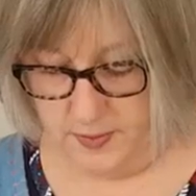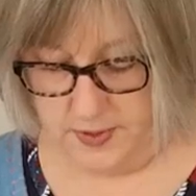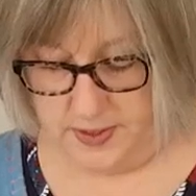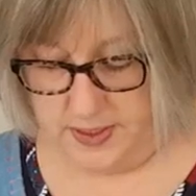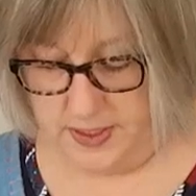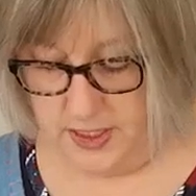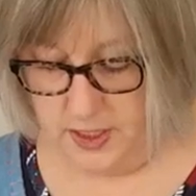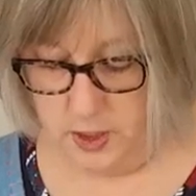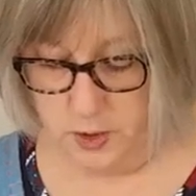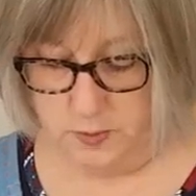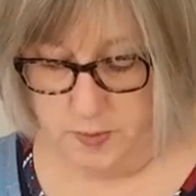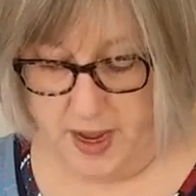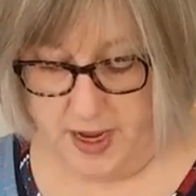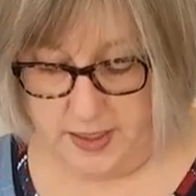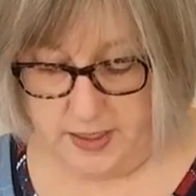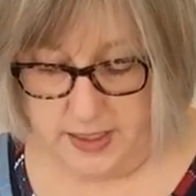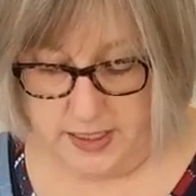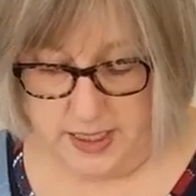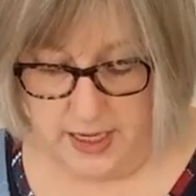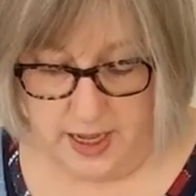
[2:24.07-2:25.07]
was stitched
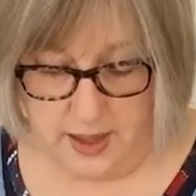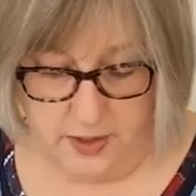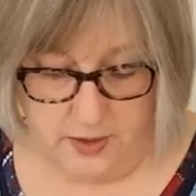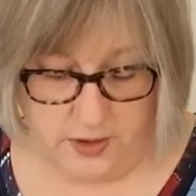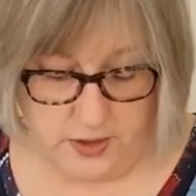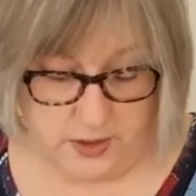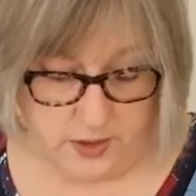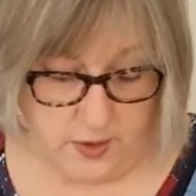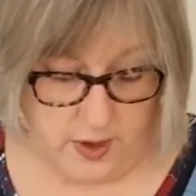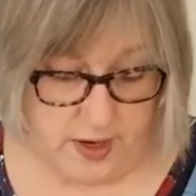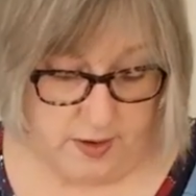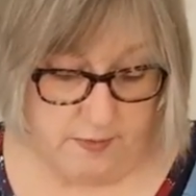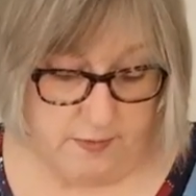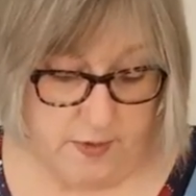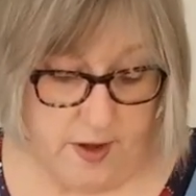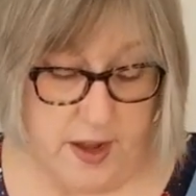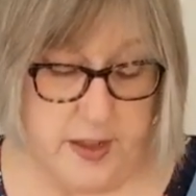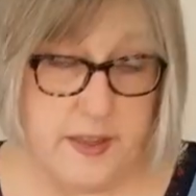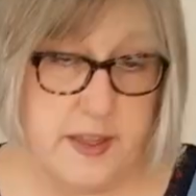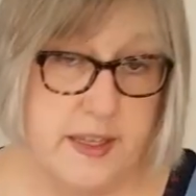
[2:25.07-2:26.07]
back together so I can
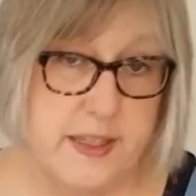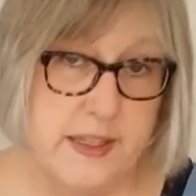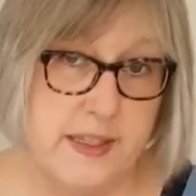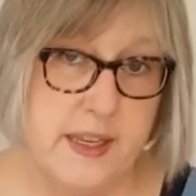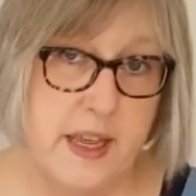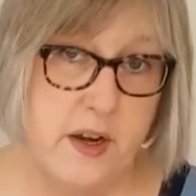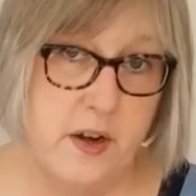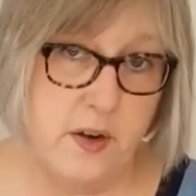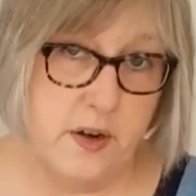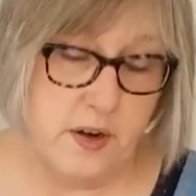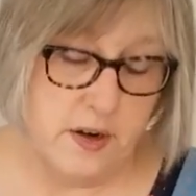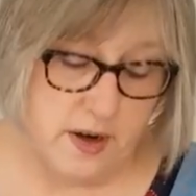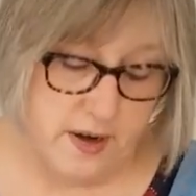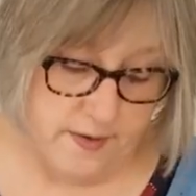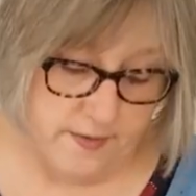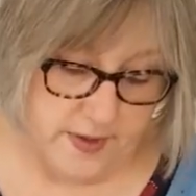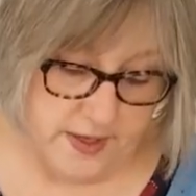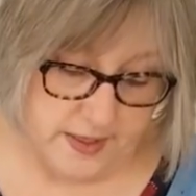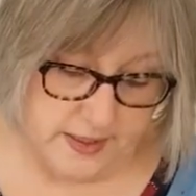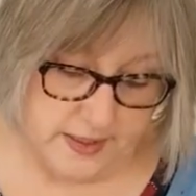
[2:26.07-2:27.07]
find the center
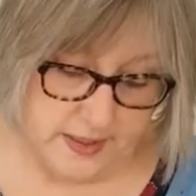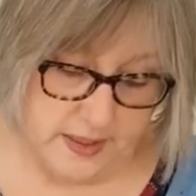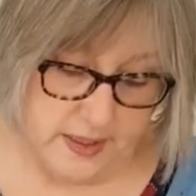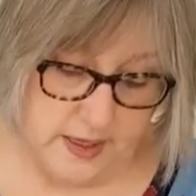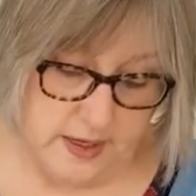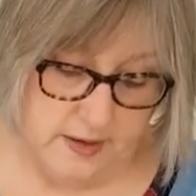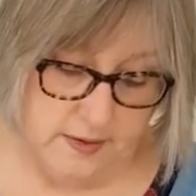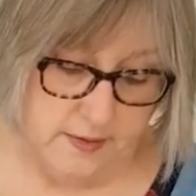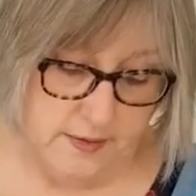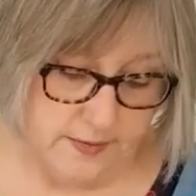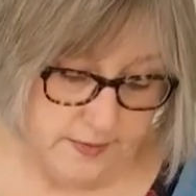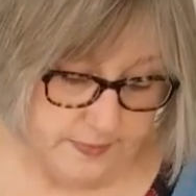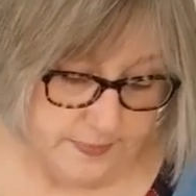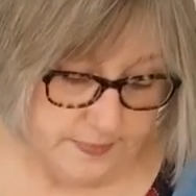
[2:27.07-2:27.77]
of the sleeve.